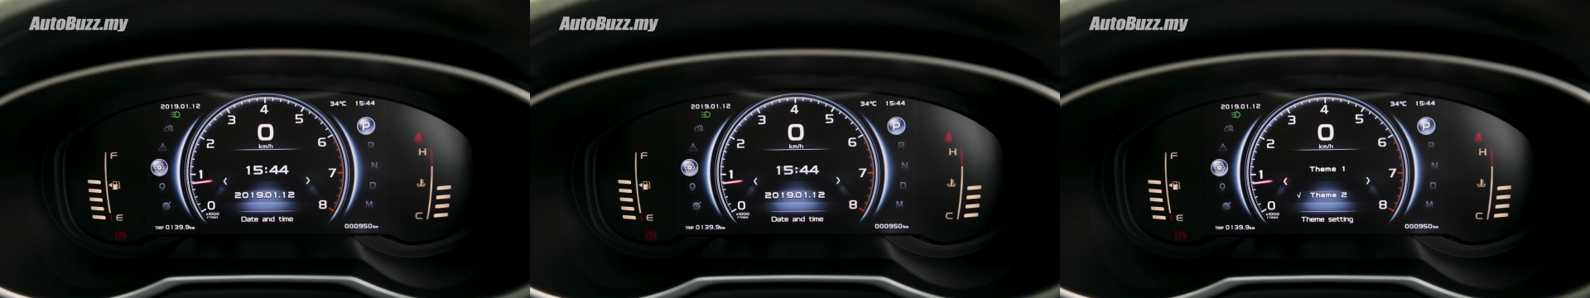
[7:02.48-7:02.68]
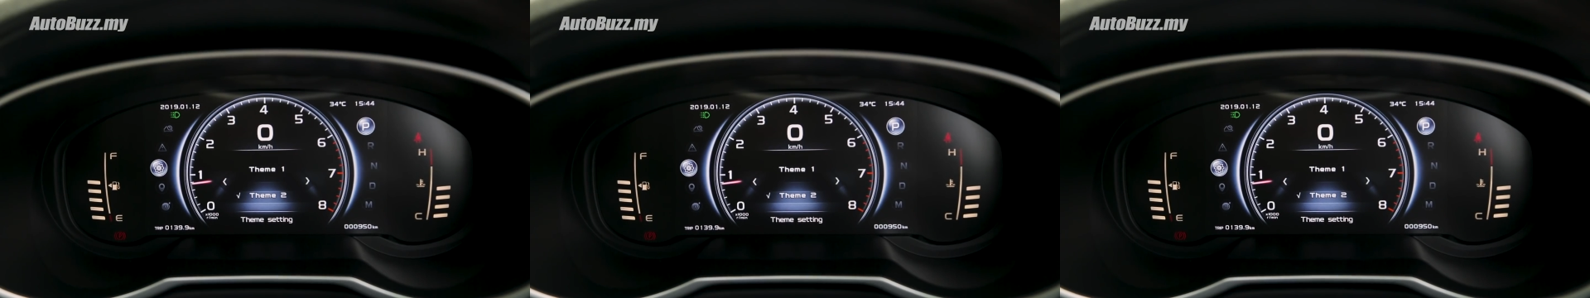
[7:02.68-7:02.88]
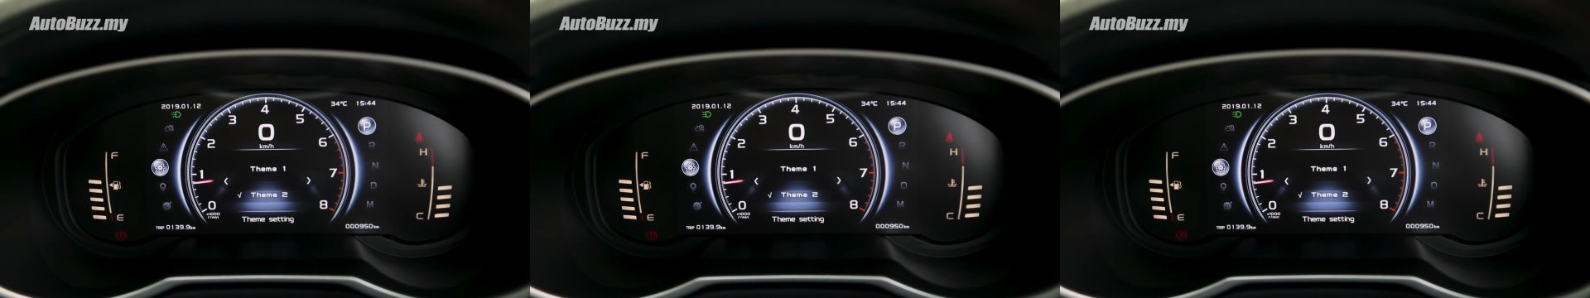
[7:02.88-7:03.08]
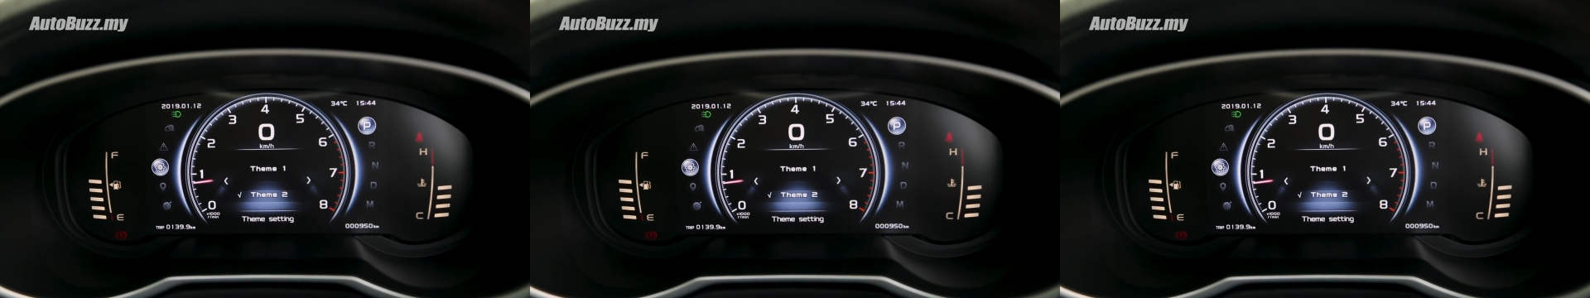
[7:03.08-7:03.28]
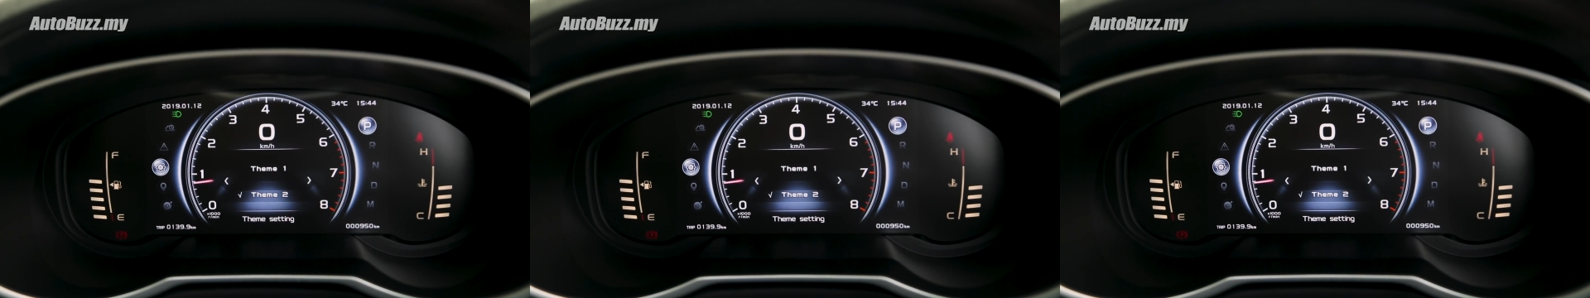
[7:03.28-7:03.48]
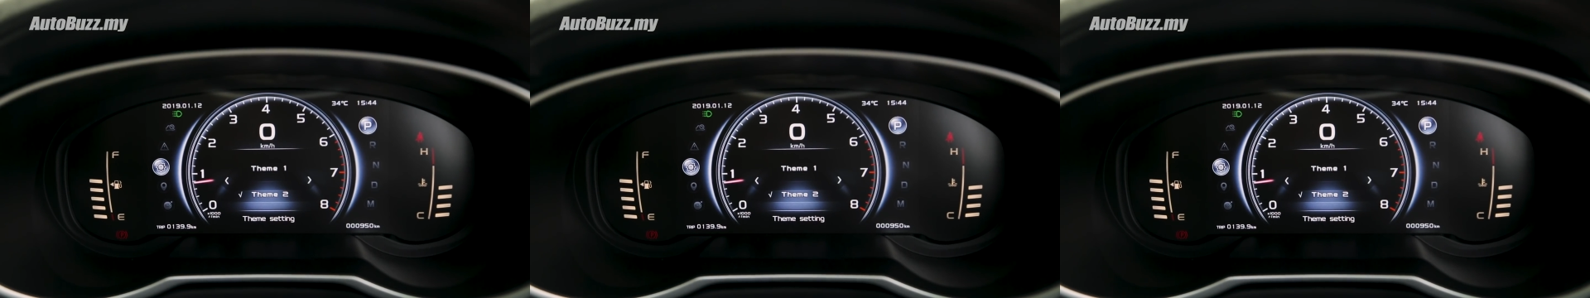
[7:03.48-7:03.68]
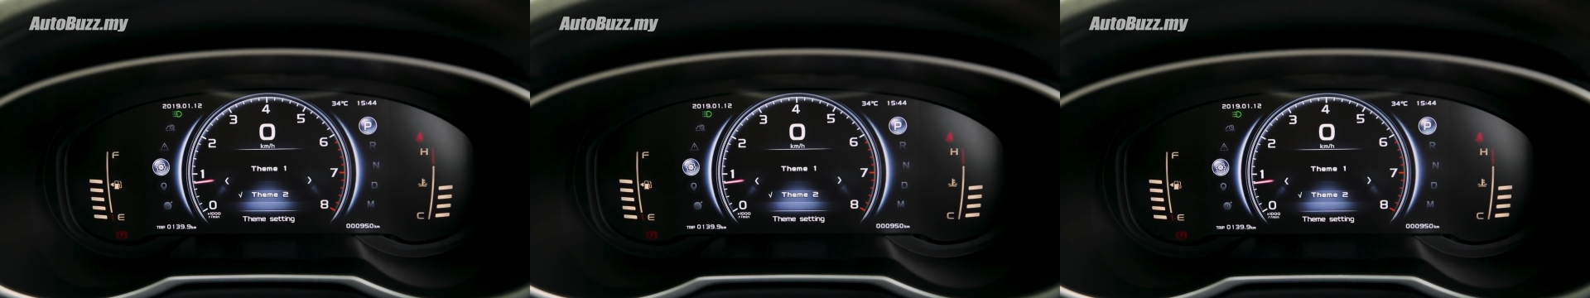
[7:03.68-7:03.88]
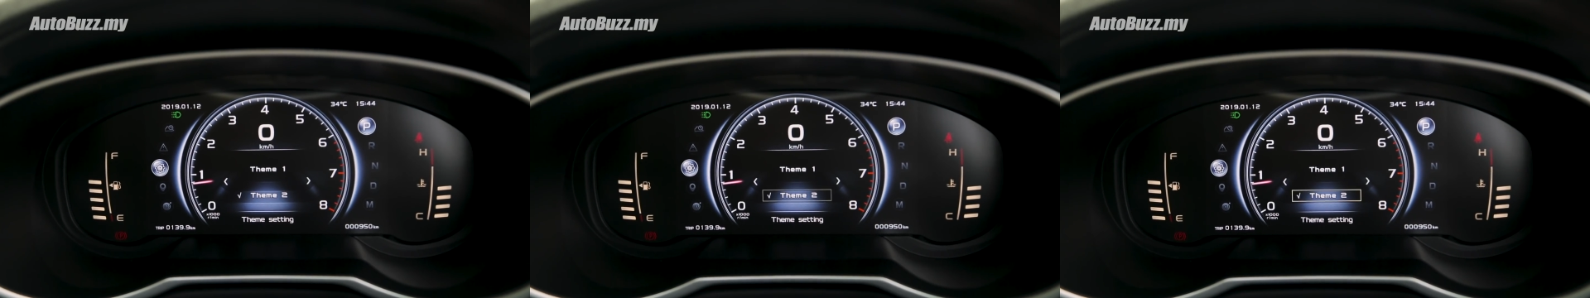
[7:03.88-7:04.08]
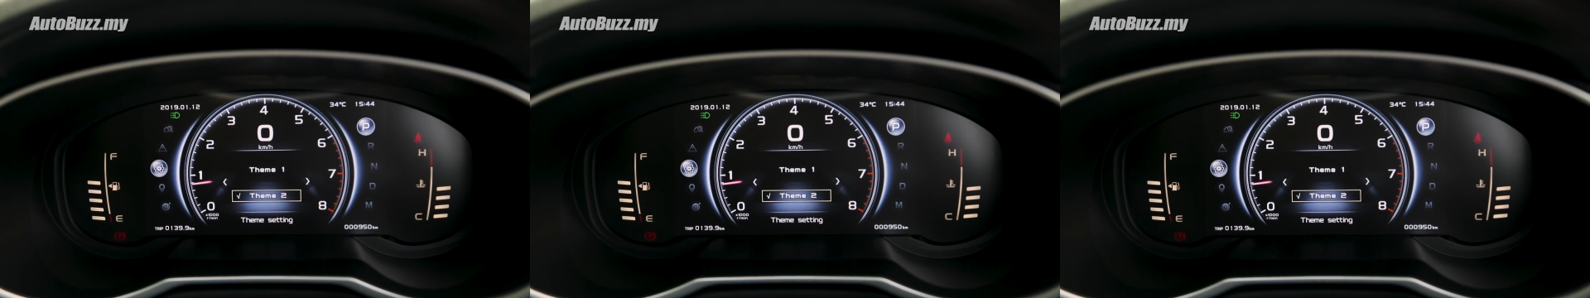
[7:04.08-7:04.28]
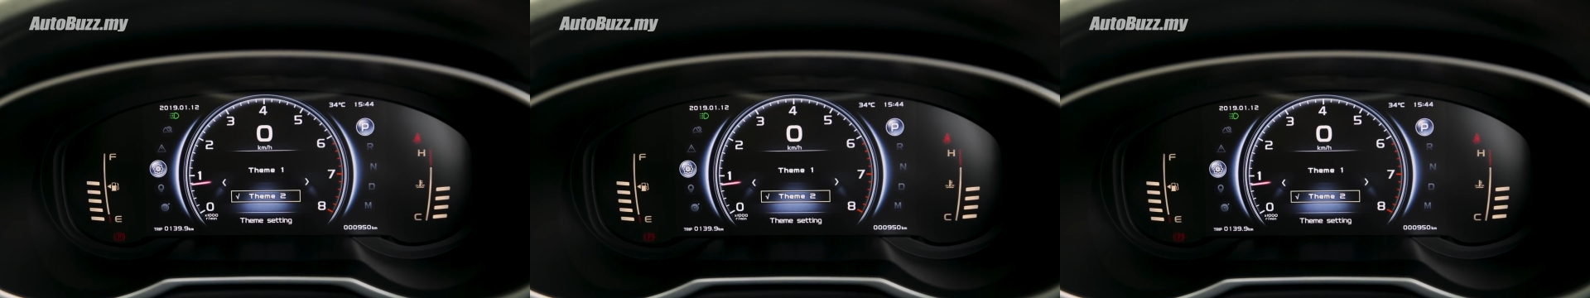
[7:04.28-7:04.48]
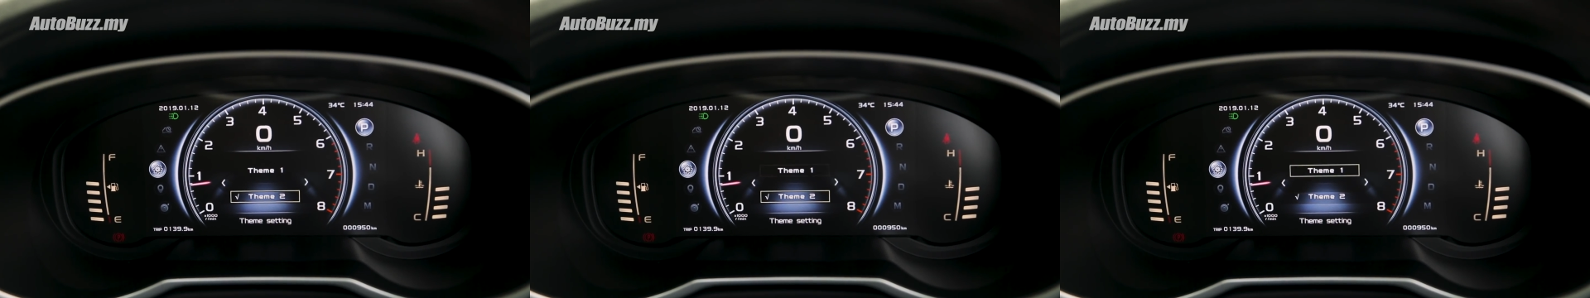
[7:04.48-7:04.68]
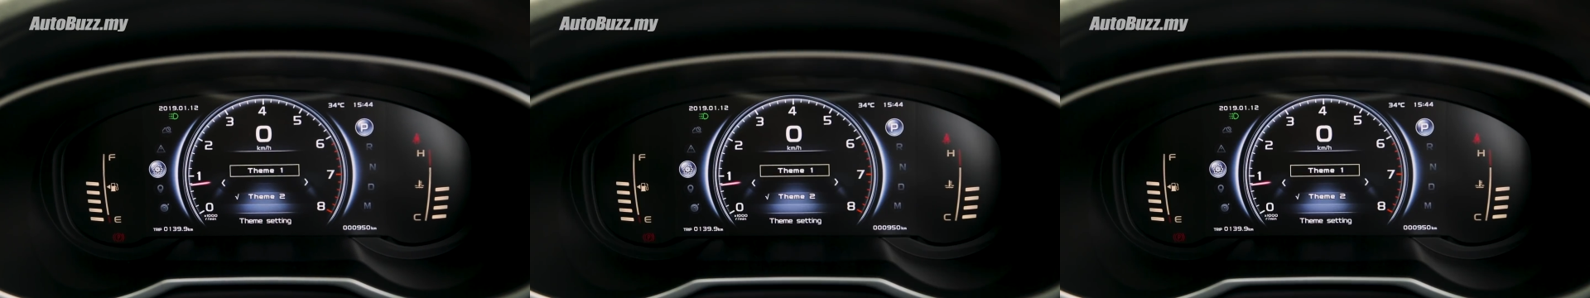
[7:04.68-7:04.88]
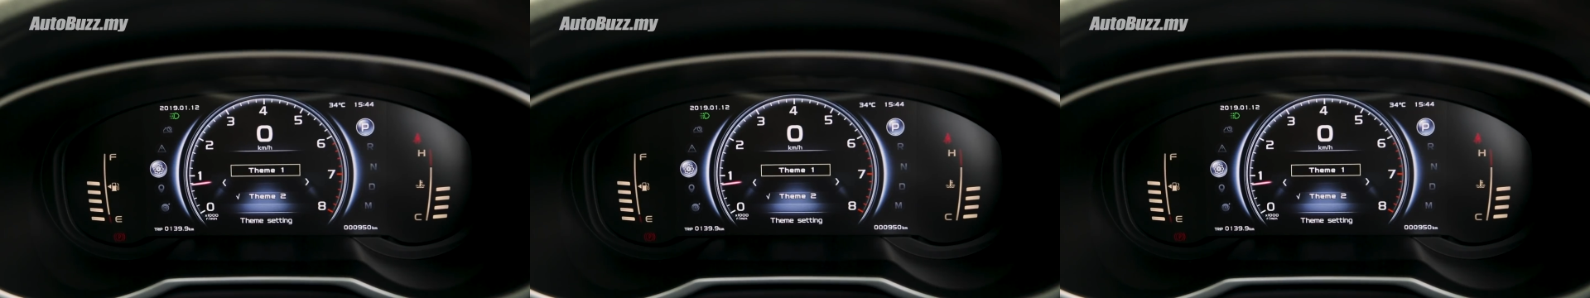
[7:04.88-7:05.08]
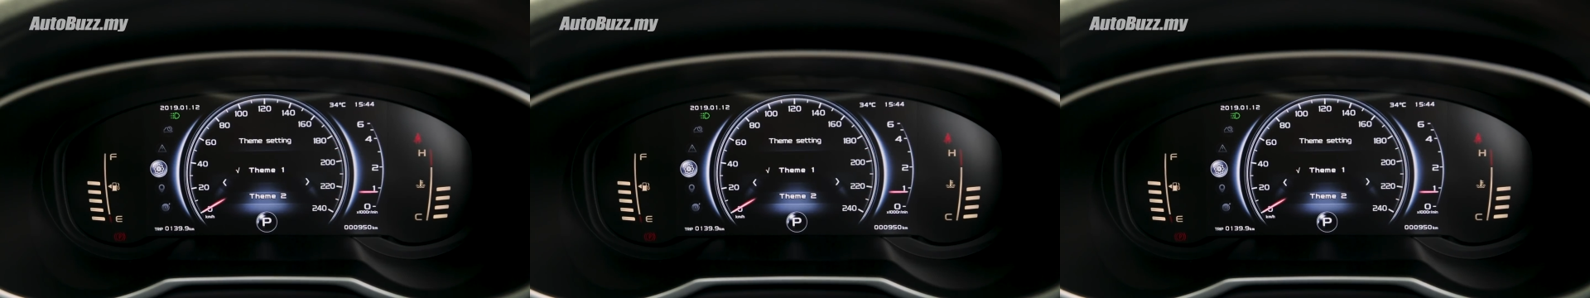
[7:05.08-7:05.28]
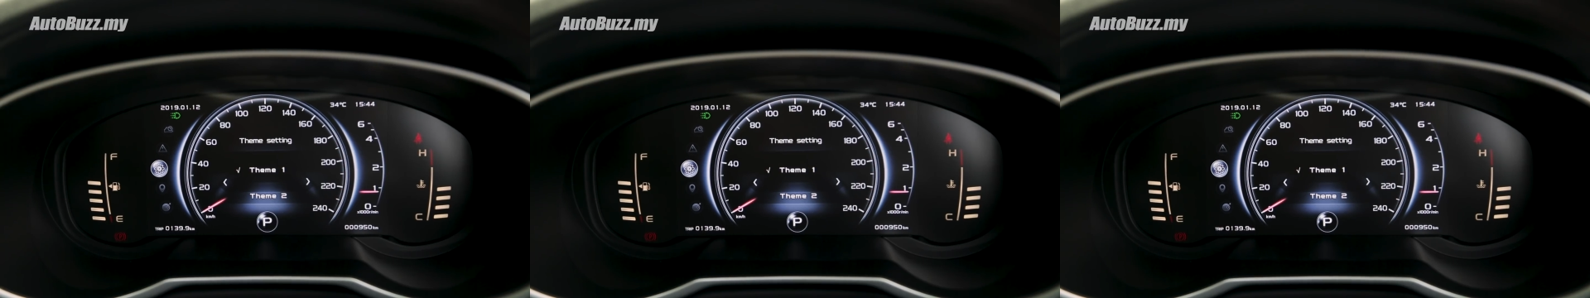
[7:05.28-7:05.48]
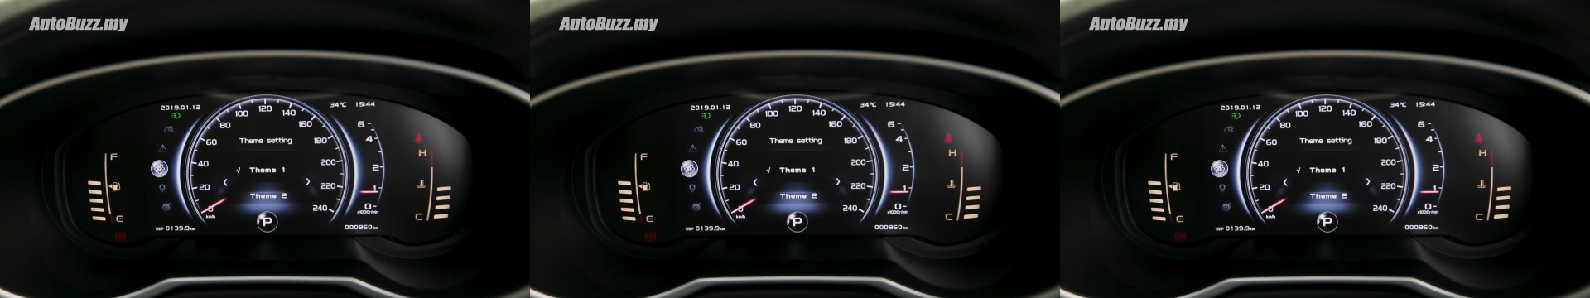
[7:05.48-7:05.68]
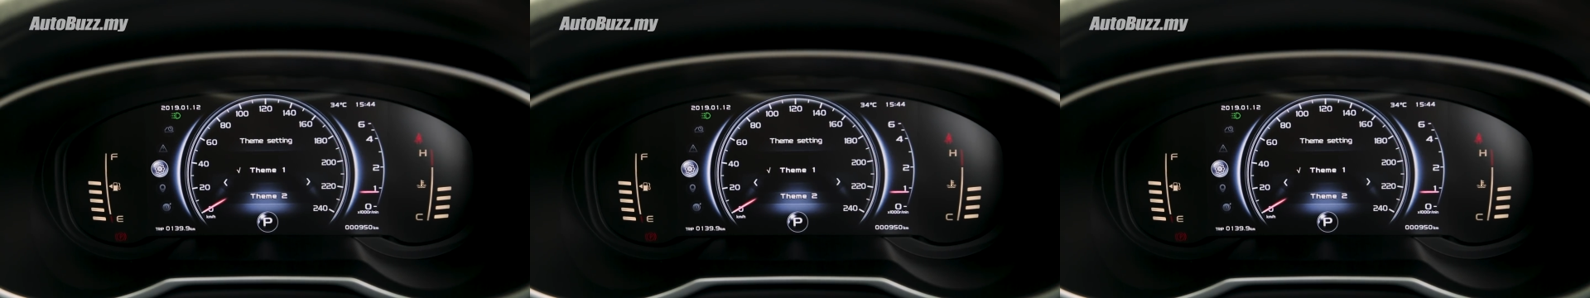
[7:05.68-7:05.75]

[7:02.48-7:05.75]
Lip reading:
Nobody's mouth can be seen.